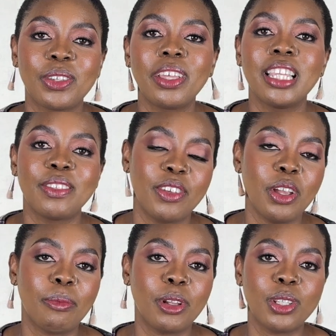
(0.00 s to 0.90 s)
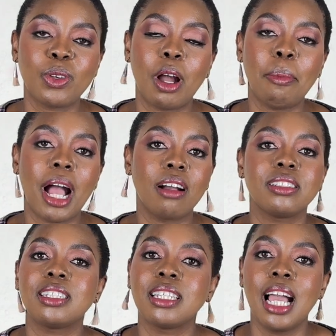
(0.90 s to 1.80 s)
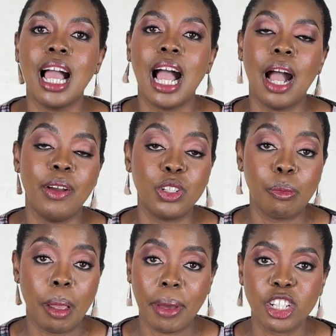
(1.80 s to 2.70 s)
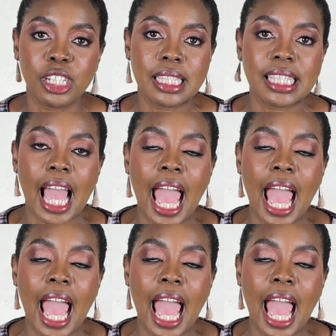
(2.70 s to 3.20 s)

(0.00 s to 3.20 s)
So in this video, I'm going to talk about how I do my budgets,